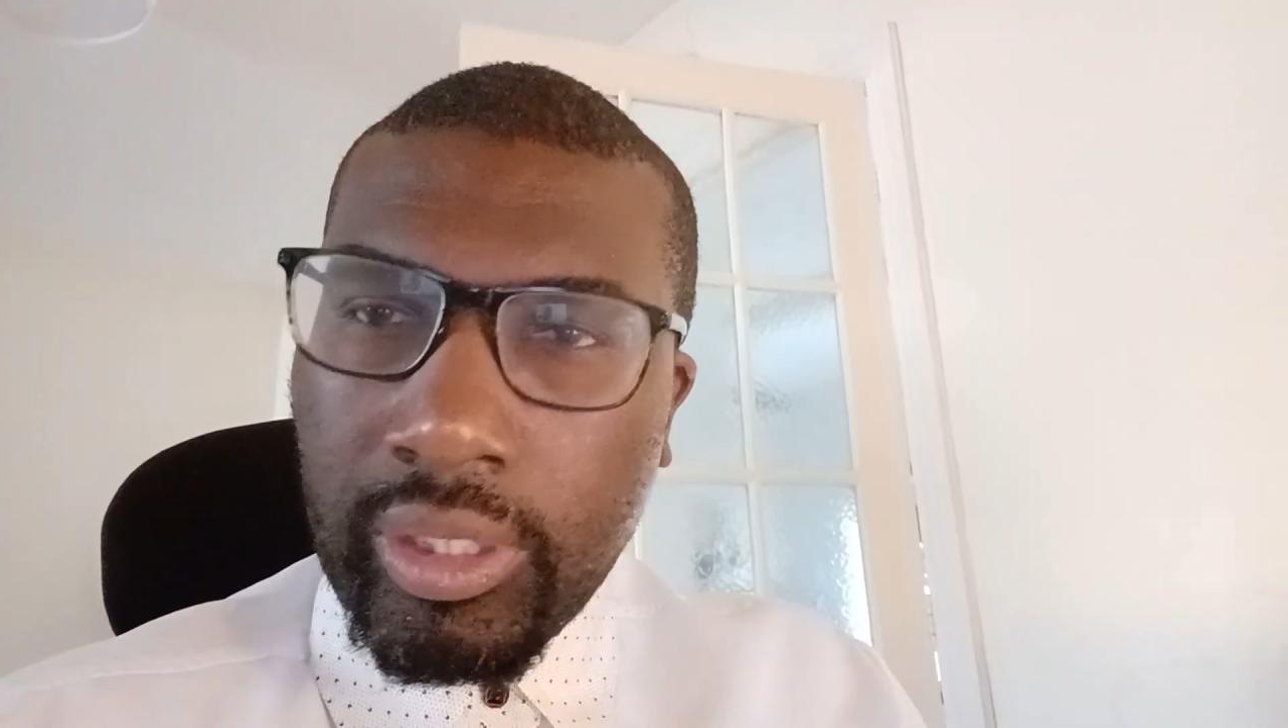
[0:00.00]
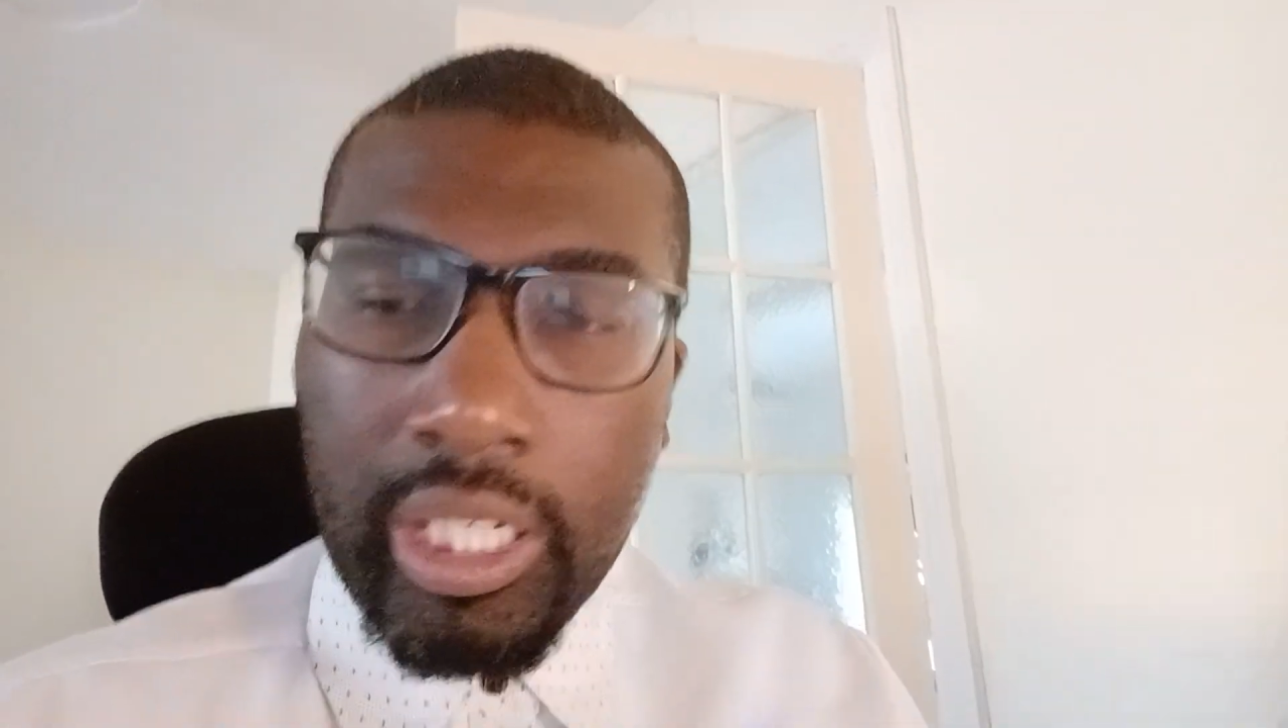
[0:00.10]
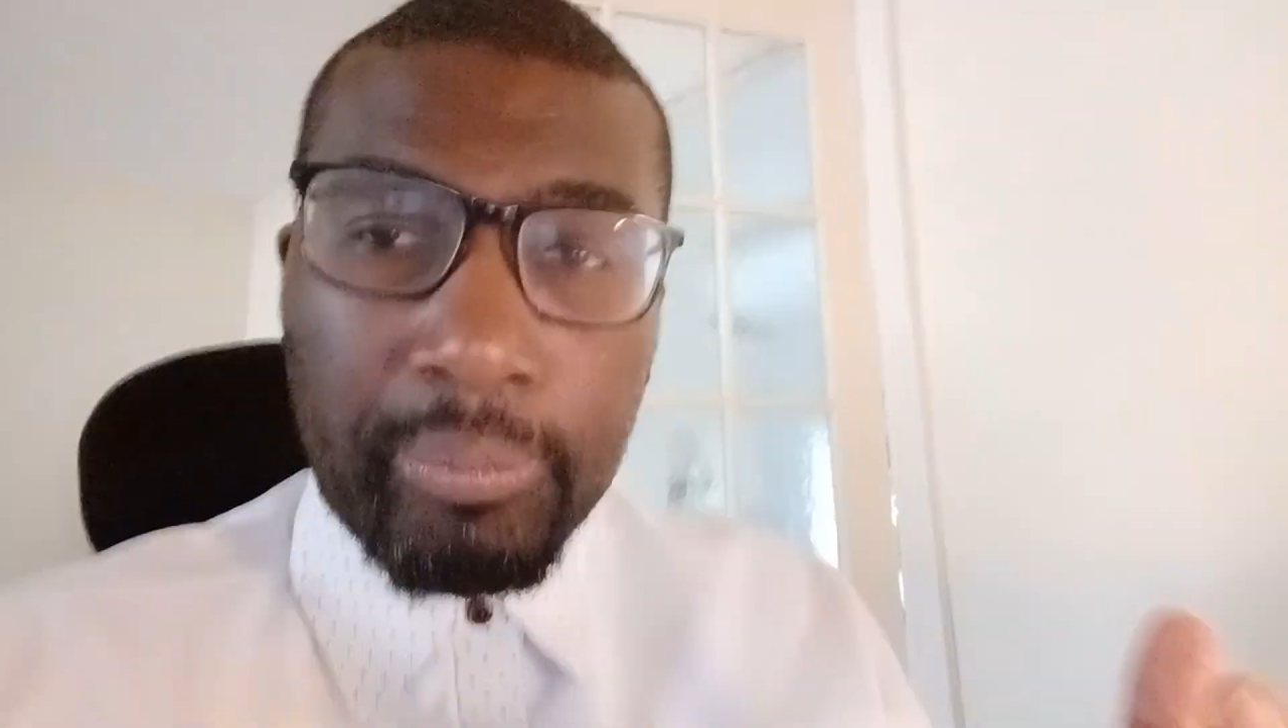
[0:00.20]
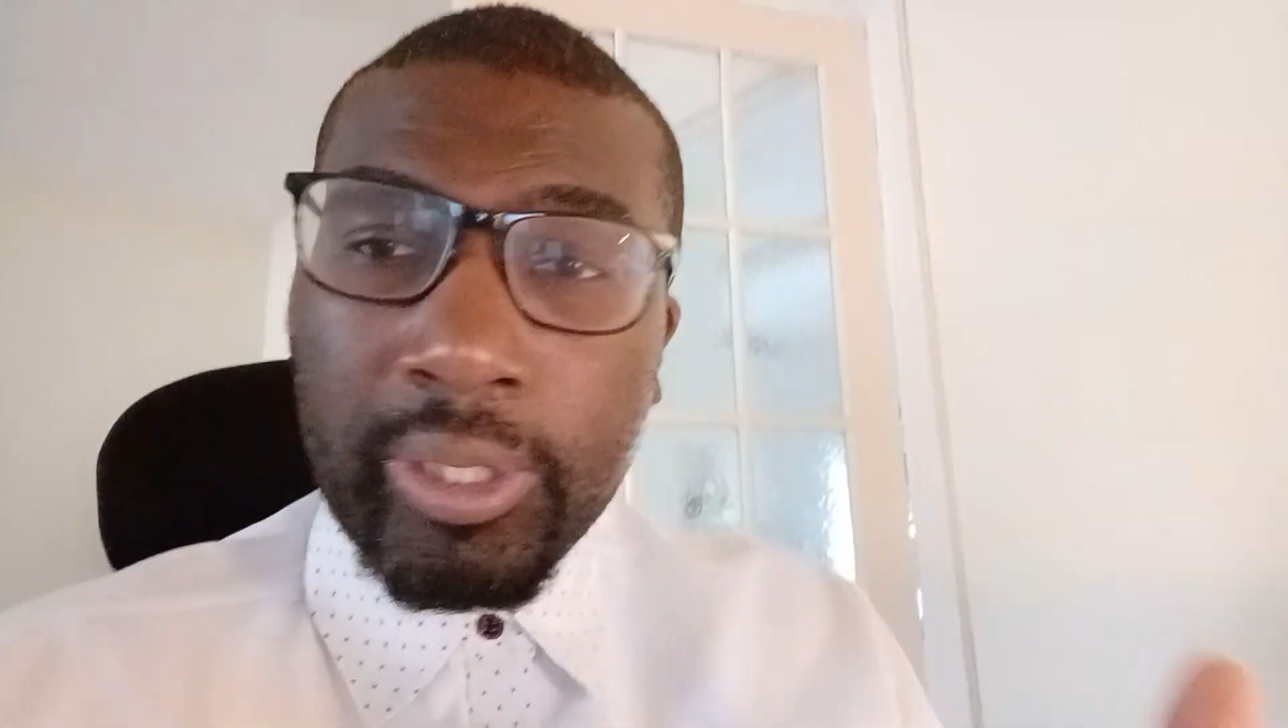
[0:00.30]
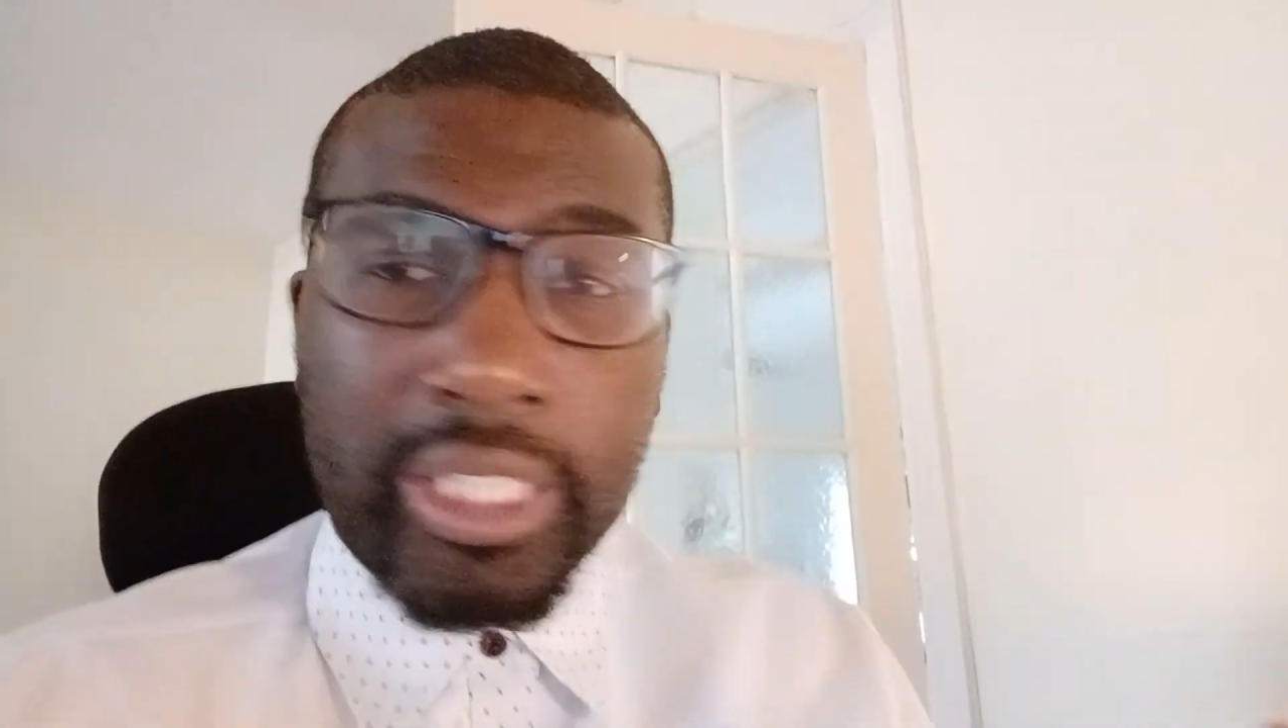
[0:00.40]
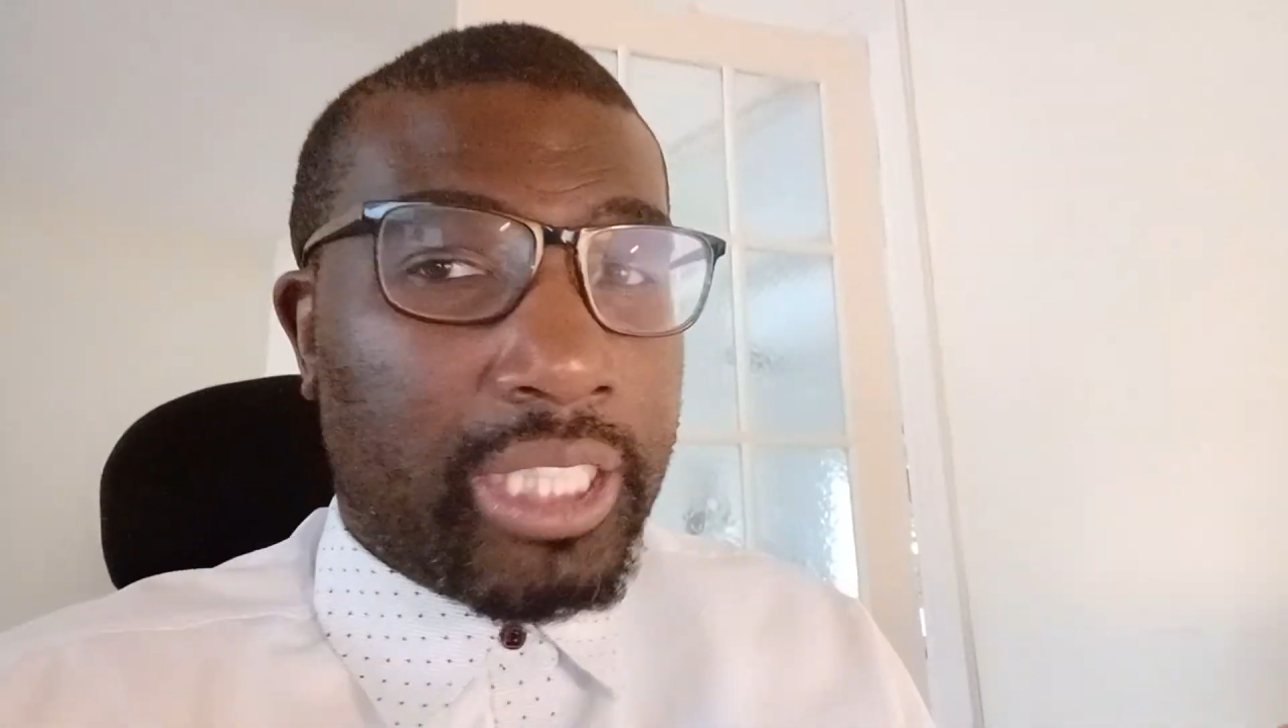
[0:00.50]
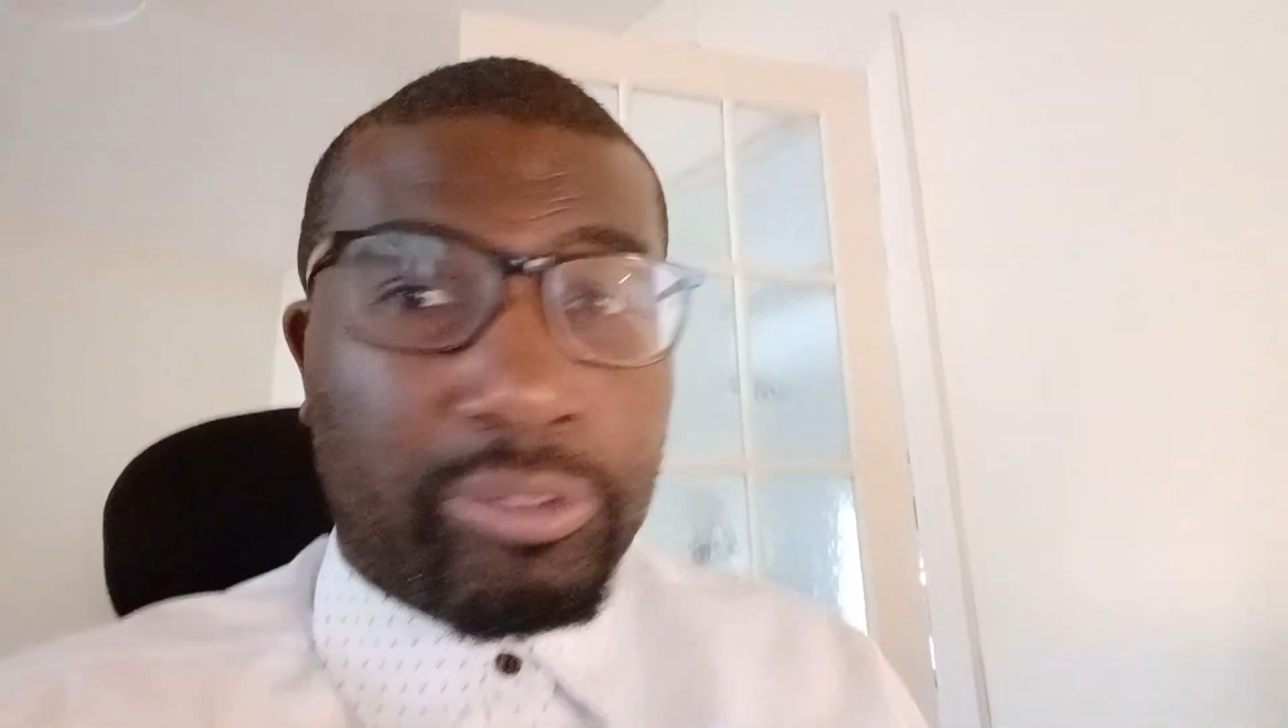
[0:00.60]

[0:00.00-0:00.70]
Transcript: I'm not going to give